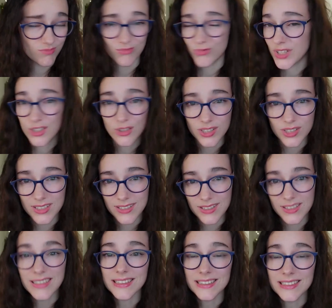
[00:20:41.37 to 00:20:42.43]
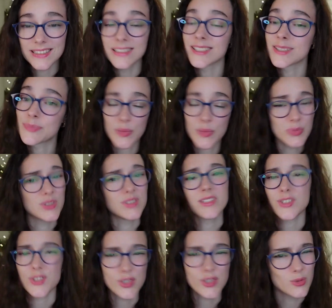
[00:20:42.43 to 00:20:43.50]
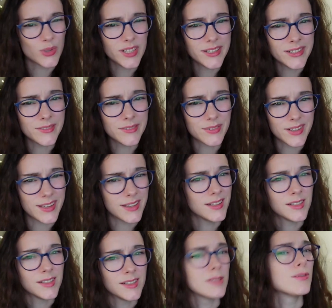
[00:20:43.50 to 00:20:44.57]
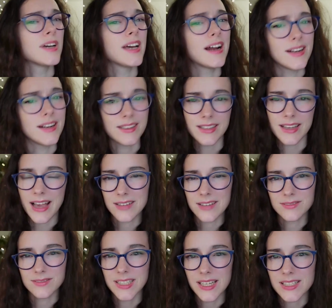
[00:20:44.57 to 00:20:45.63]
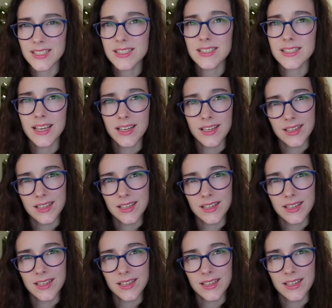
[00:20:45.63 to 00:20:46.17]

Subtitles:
we don't need this preposition with, we already have this,